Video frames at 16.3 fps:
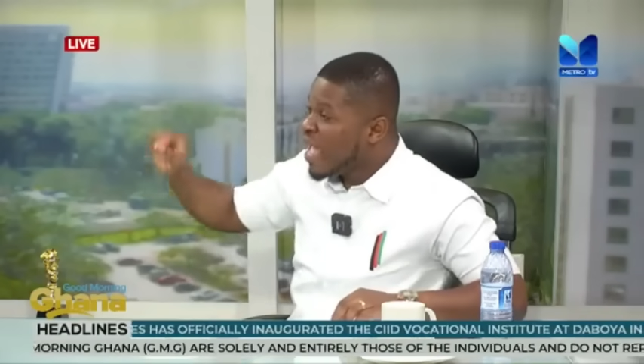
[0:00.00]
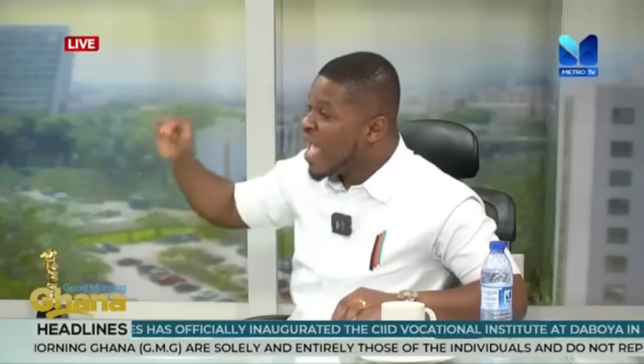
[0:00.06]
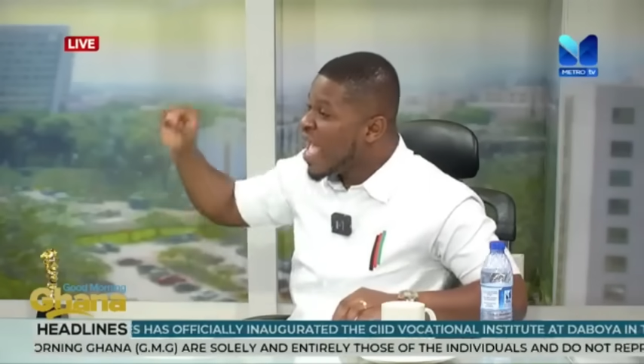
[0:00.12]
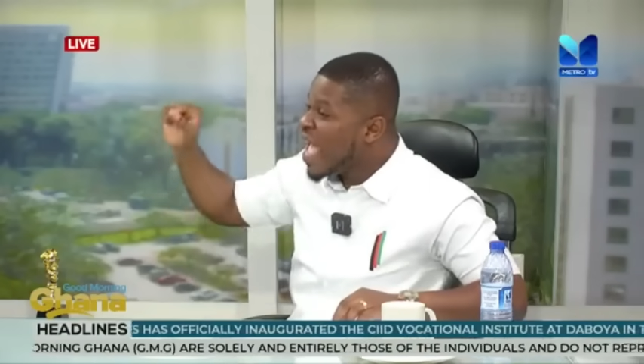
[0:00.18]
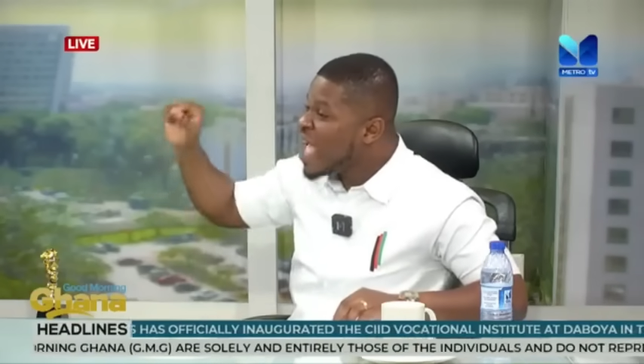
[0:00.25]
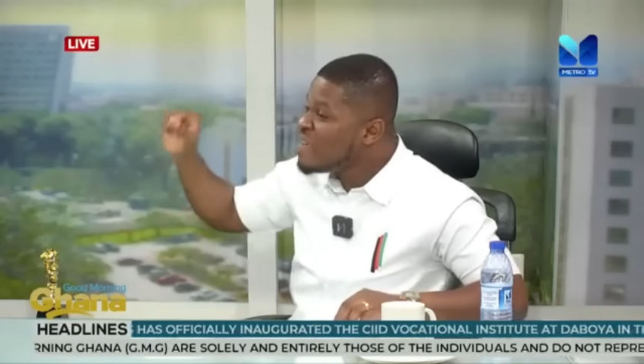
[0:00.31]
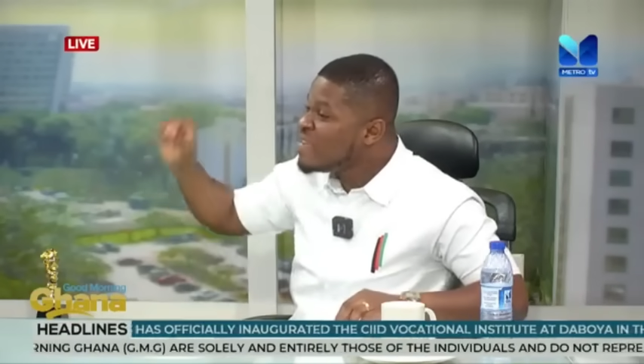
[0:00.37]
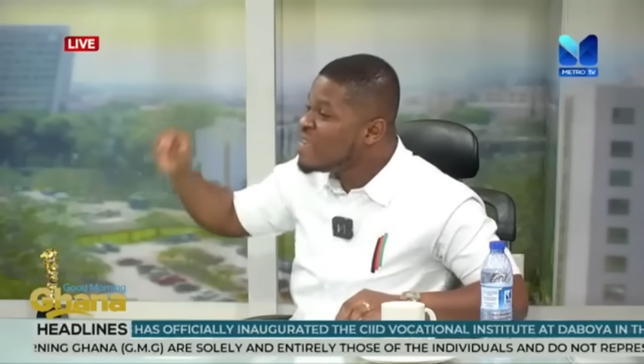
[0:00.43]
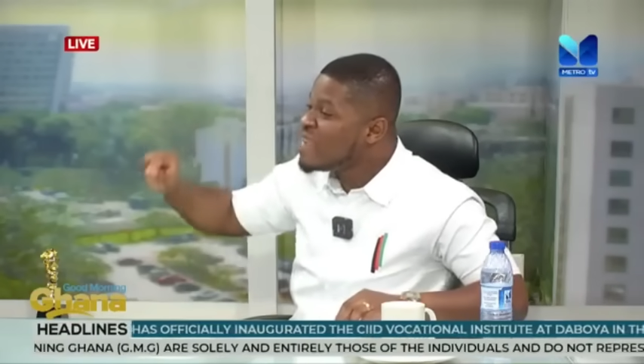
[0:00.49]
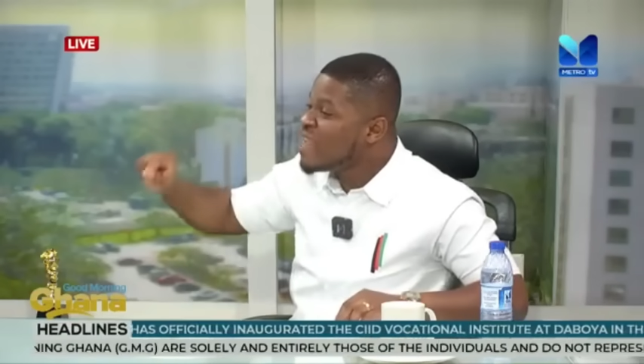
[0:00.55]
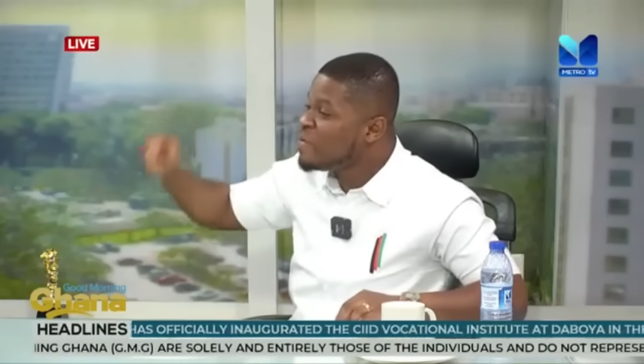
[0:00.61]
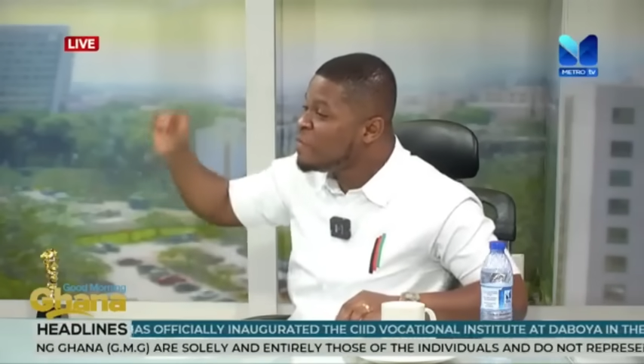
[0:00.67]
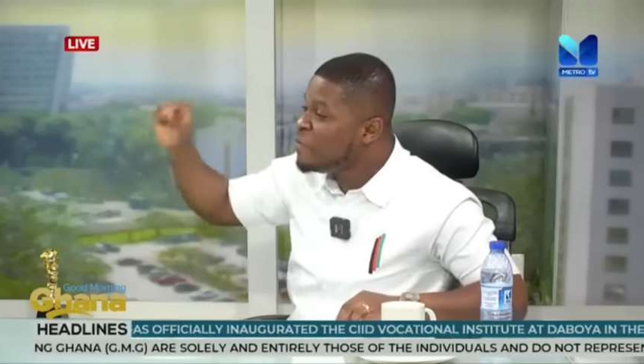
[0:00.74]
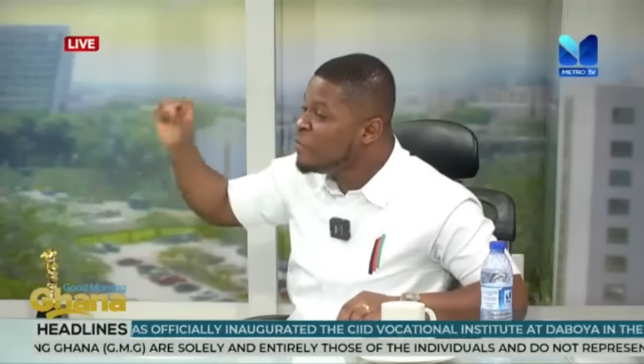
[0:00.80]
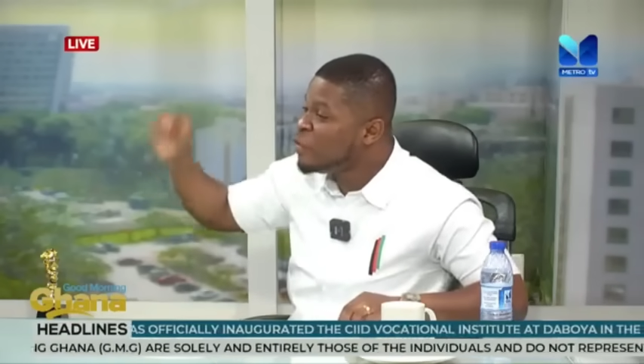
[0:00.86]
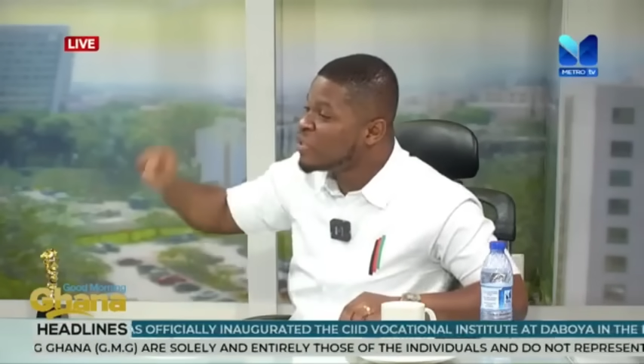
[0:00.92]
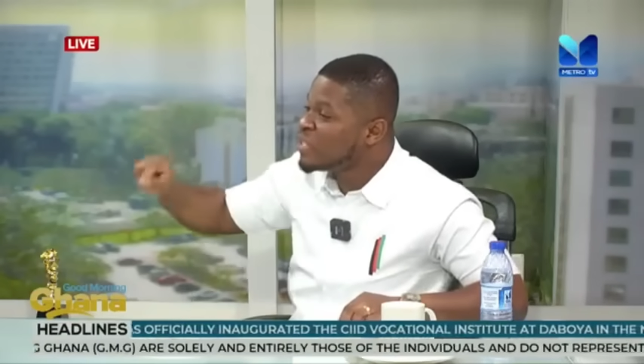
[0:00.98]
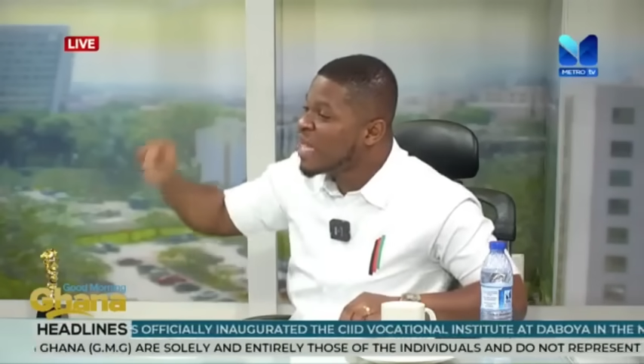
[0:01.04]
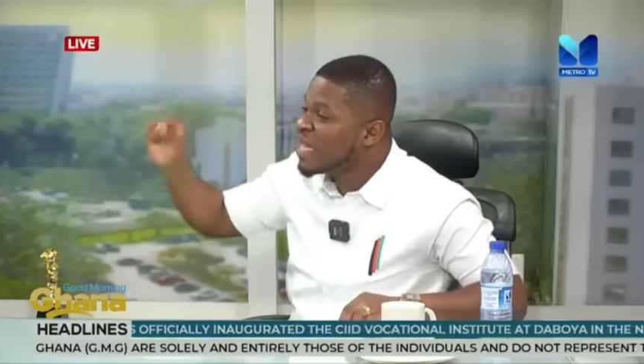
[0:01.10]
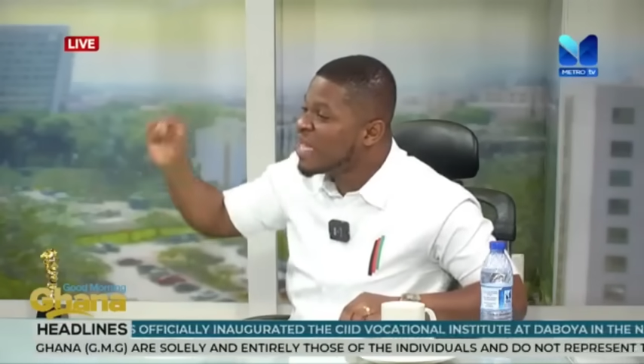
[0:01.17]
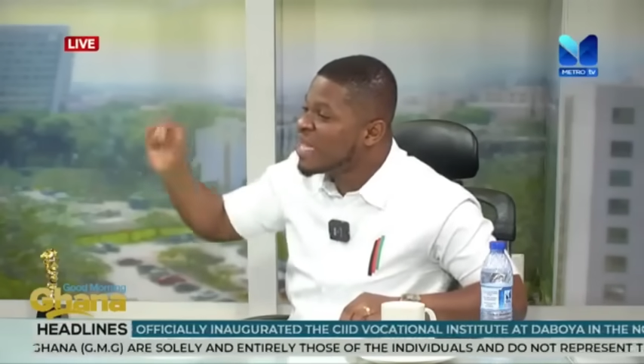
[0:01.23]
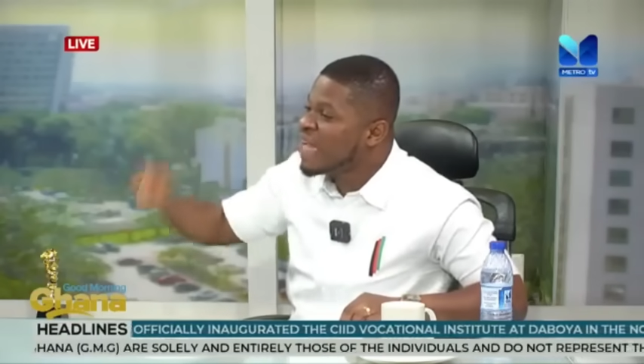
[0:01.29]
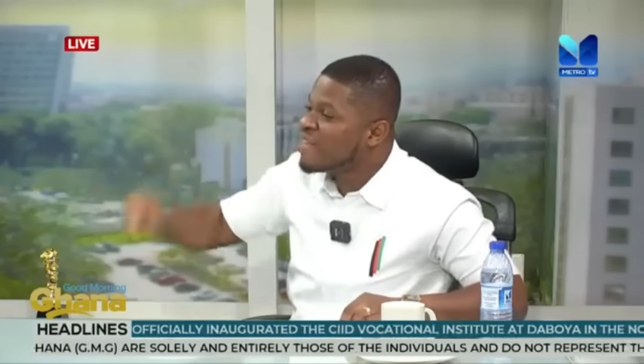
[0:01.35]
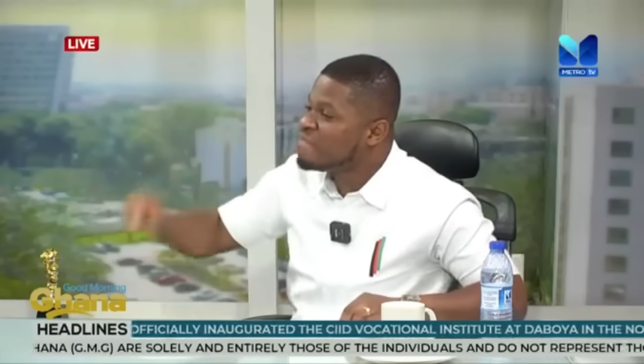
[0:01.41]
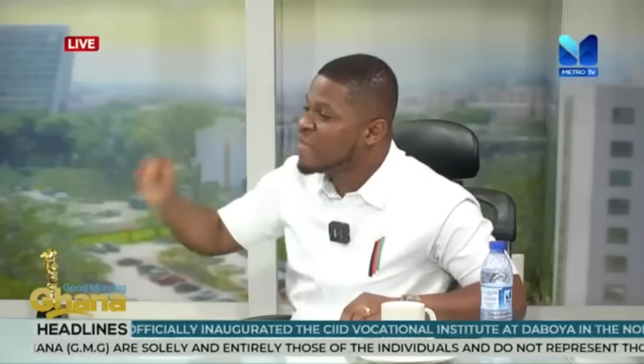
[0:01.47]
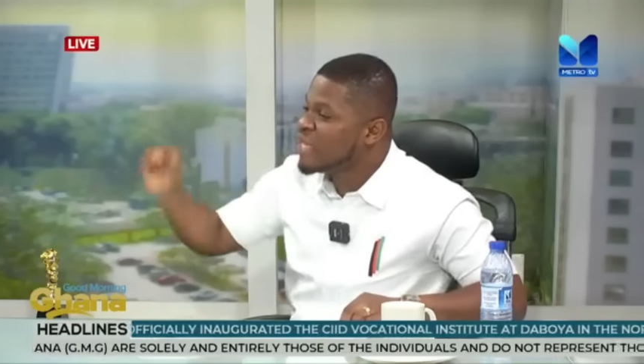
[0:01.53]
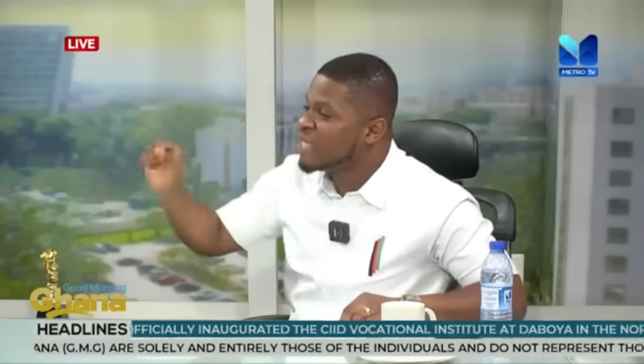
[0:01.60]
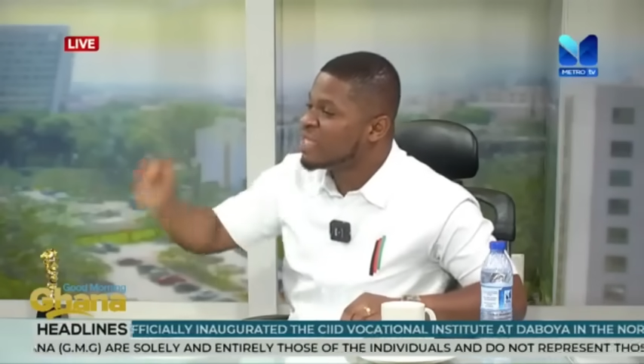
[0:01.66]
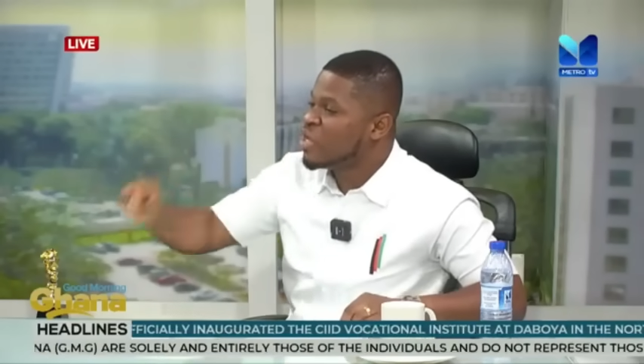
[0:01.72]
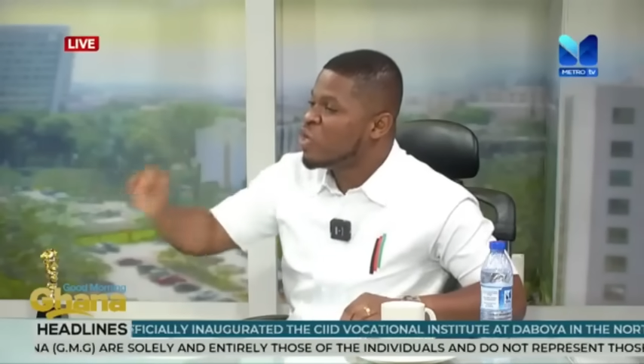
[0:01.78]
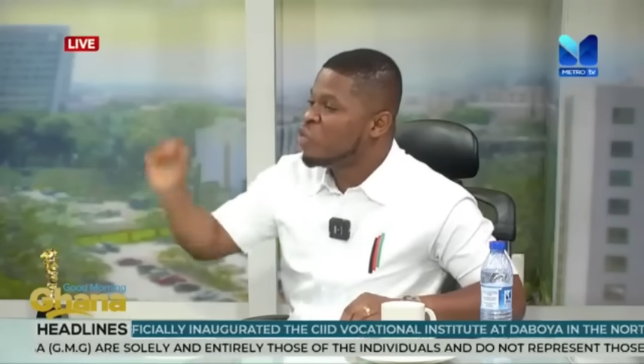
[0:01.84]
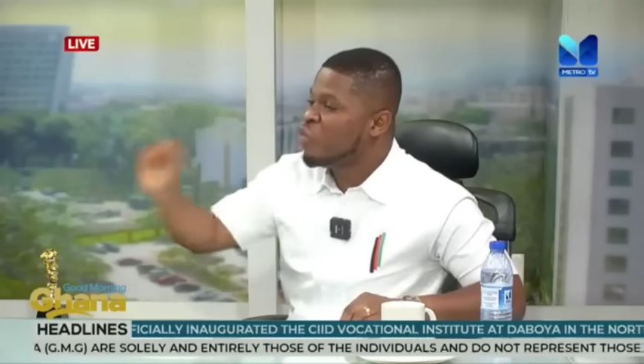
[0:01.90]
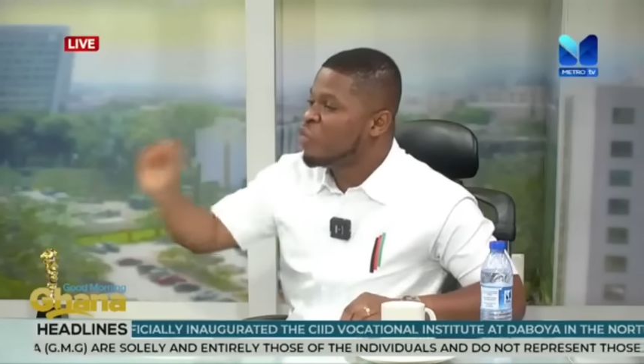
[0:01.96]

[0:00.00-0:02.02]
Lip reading: any future government